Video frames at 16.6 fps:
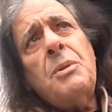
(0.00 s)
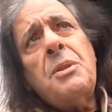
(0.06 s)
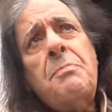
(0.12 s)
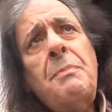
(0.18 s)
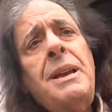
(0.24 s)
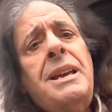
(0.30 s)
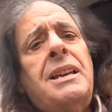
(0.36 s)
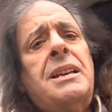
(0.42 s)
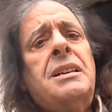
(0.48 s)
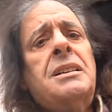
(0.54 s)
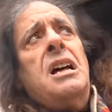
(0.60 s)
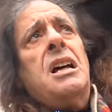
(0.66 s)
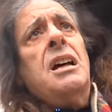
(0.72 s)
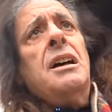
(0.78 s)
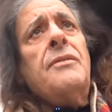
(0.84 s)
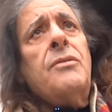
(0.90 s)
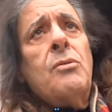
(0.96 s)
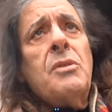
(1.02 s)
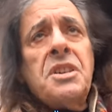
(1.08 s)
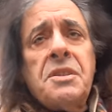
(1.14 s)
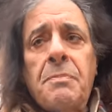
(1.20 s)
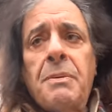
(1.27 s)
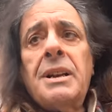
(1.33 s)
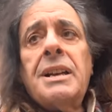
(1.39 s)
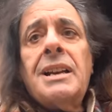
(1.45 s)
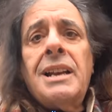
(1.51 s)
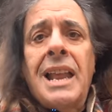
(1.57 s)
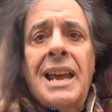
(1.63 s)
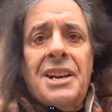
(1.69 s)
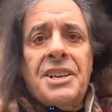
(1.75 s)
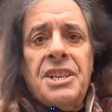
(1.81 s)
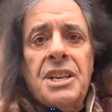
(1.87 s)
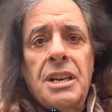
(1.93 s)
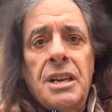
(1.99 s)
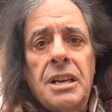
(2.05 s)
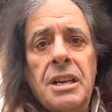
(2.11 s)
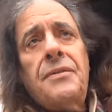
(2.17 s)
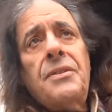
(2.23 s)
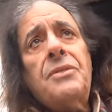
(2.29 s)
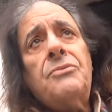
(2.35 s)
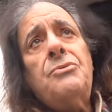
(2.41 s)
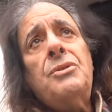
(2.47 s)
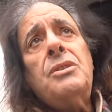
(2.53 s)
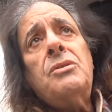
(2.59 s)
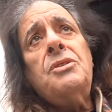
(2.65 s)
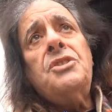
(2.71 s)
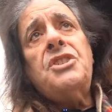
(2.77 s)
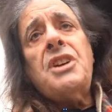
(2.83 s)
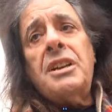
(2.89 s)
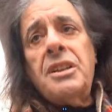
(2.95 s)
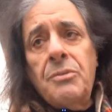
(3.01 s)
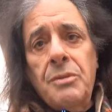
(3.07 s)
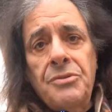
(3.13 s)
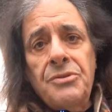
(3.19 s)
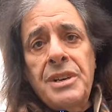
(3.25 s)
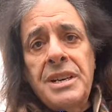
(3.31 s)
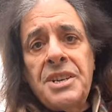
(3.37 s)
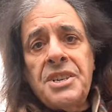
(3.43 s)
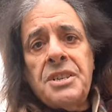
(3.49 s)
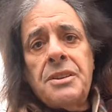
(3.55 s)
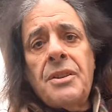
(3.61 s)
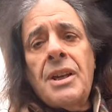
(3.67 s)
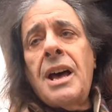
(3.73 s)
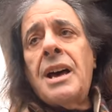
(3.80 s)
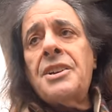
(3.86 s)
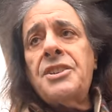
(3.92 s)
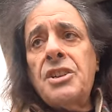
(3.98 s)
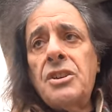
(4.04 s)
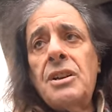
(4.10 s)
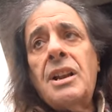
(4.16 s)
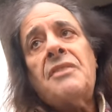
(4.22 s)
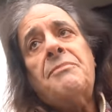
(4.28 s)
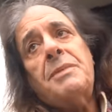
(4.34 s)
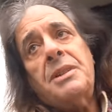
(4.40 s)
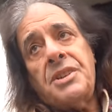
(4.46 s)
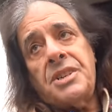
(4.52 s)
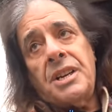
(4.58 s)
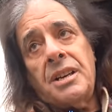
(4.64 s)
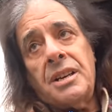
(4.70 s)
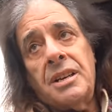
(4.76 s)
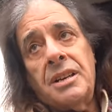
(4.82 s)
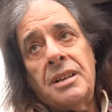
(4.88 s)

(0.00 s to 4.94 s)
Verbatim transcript: With me, I've always been a collector for the real genuine reason that I do love music.